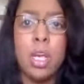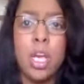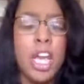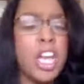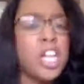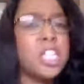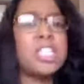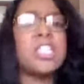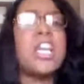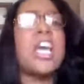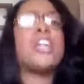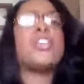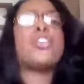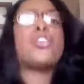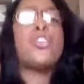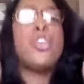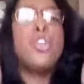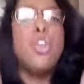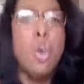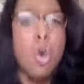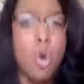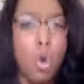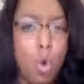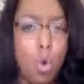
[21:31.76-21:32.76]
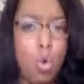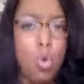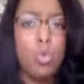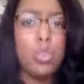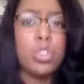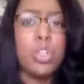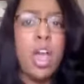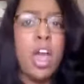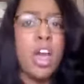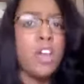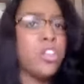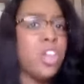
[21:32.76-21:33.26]
He said,
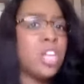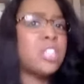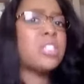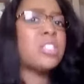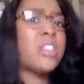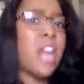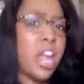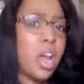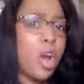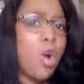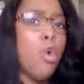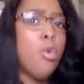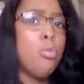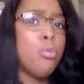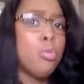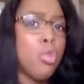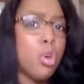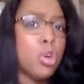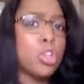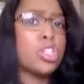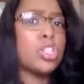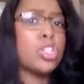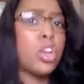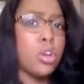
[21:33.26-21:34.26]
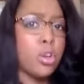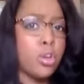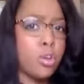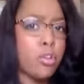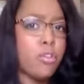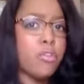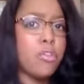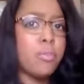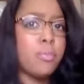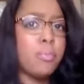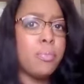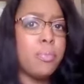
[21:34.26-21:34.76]
Choose this day whom you'll
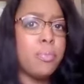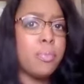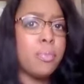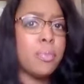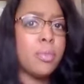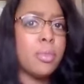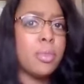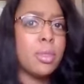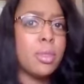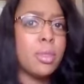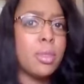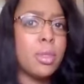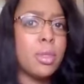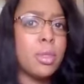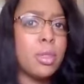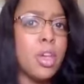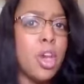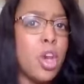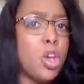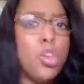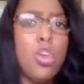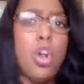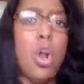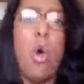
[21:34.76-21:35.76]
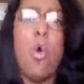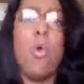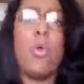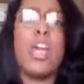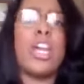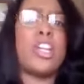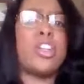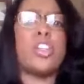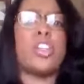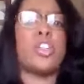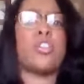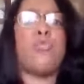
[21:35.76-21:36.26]
serve. You don't
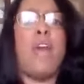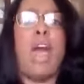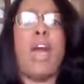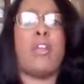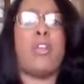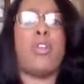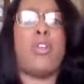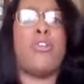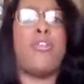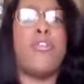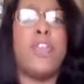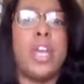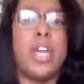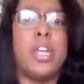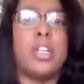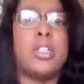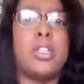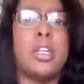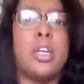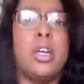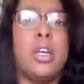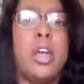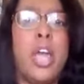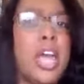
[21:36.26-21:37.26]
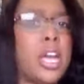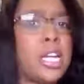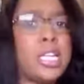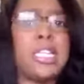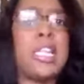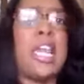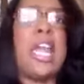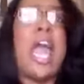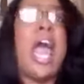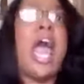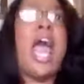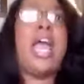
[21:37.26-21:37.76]
get to straddle the fence and
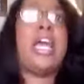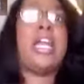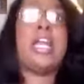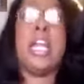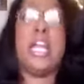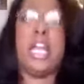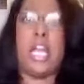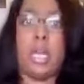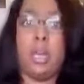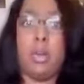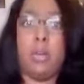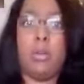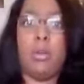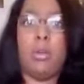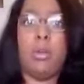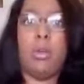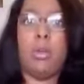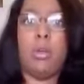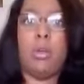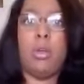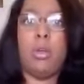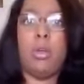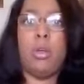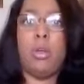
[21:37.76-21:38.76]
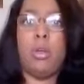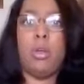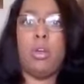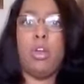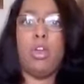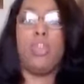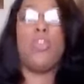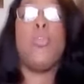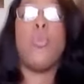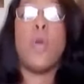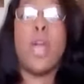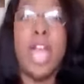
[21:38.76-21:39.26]
say, I ain't in it.
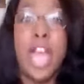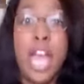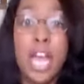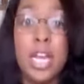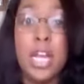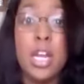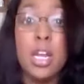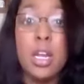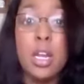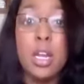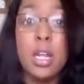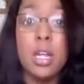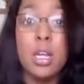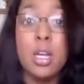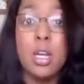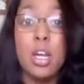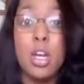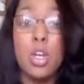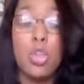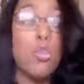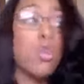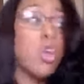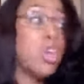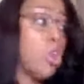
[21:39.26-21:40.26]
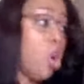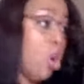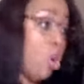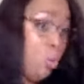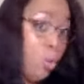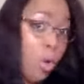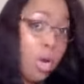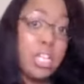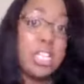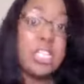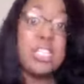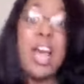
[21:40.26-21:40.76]
You in it, you either on
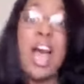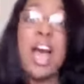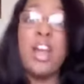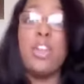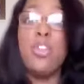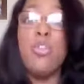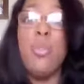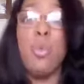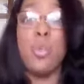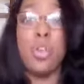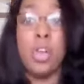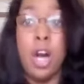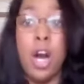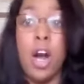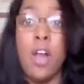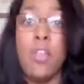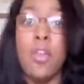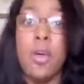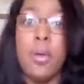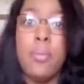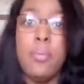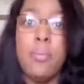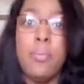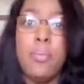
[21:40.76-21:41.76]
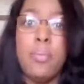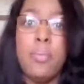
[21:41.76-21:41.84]
one side or you on the other.